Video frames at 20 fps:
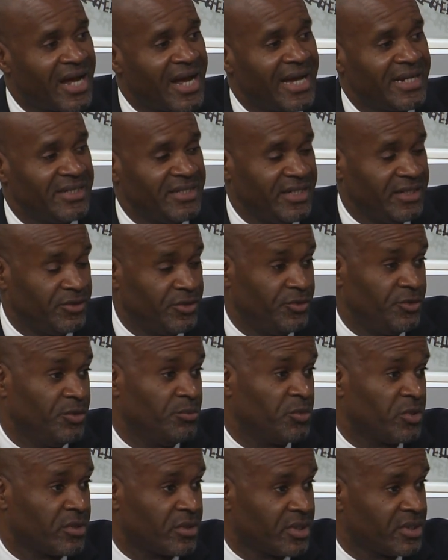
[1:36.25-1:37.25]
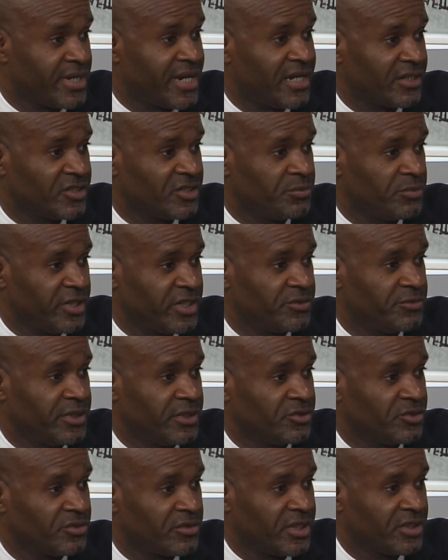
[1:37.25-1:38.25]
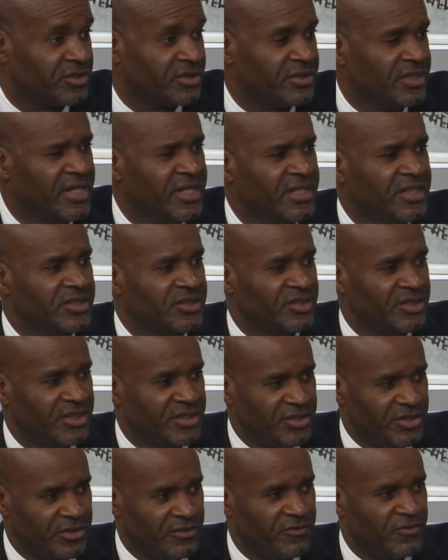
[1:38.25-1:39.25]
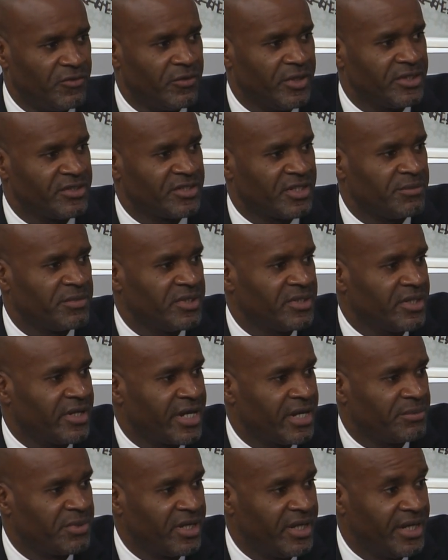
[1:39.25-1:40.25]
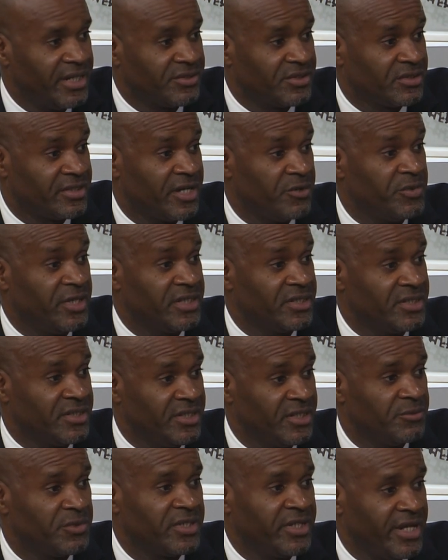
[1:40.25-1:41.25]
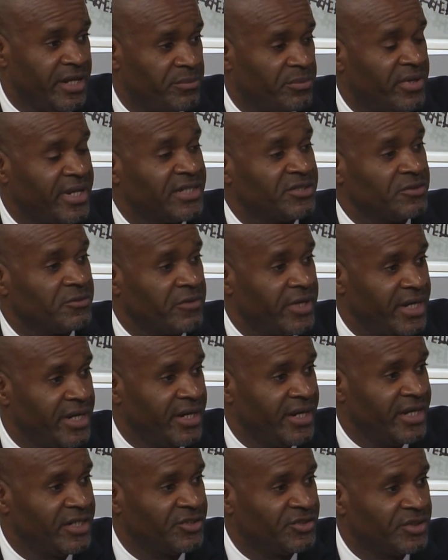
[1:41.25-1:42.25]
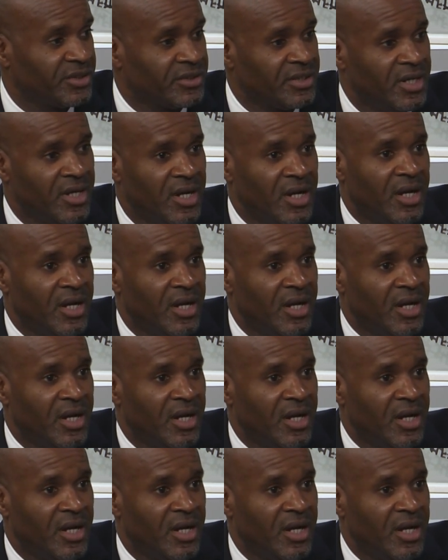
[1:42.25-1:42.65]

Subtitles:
I tend to do more autologous breast reconstruction just to avoid some of the complications that we can see with implants and radiation.